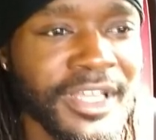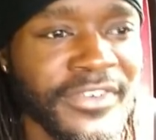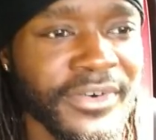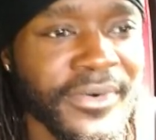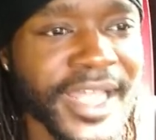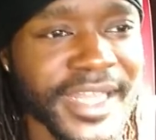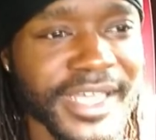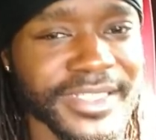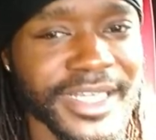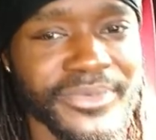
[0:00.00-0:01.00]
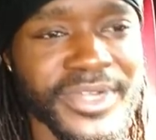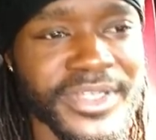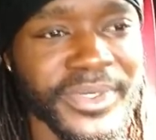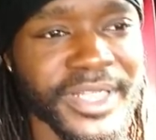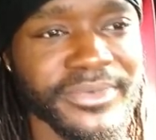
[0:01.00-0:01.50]
For right now, there
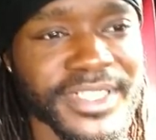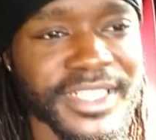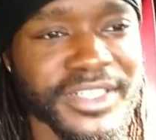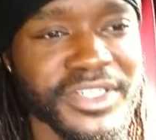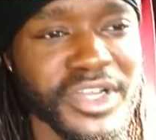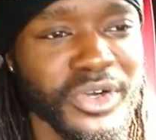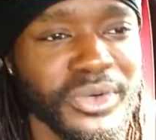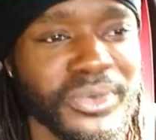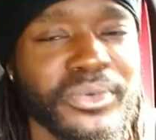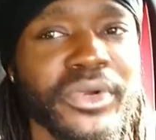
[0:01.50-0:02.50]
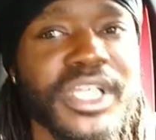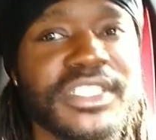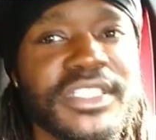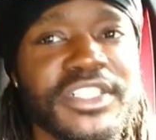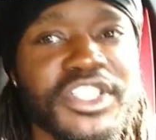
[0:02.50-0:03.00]
really wasn't no
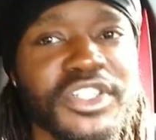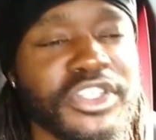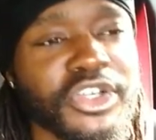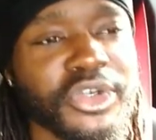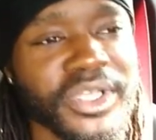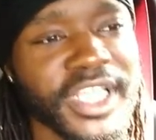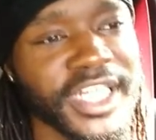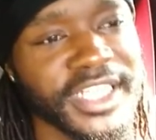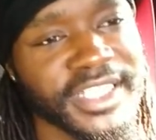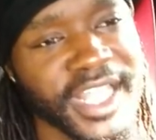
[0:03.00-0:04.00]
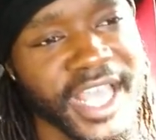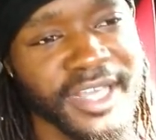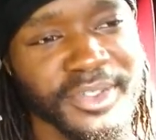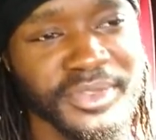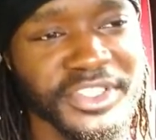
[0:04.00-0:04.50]
reason to do any
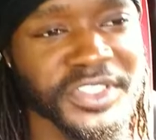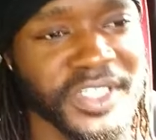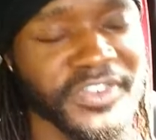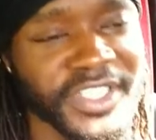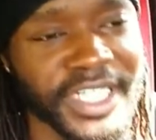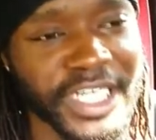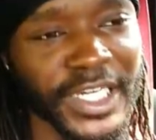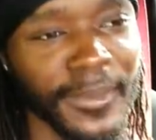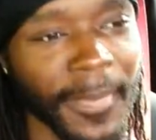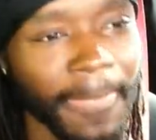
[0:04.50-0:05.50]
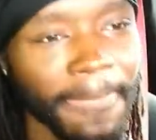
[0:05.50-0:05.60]
downshifting.